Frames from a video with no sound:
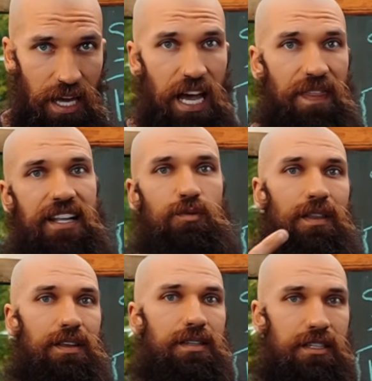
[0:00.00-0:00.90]
And that's why
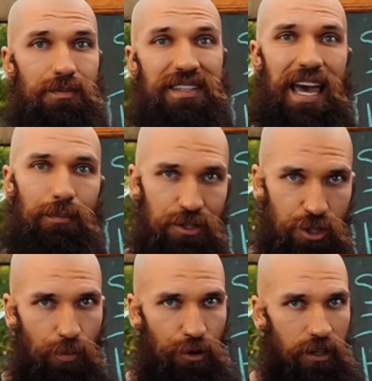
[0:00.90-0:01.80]
these systems can be
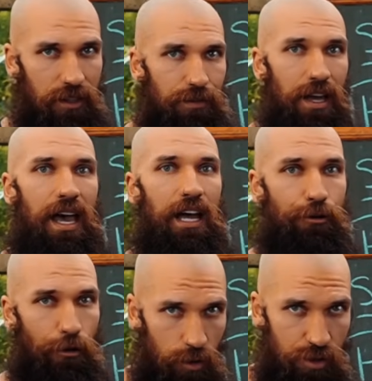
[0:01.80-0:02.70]
so productive and
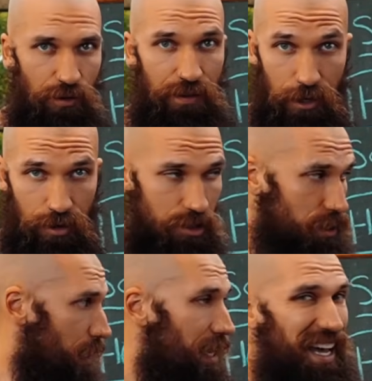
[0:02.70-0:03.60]
grow so vigorously.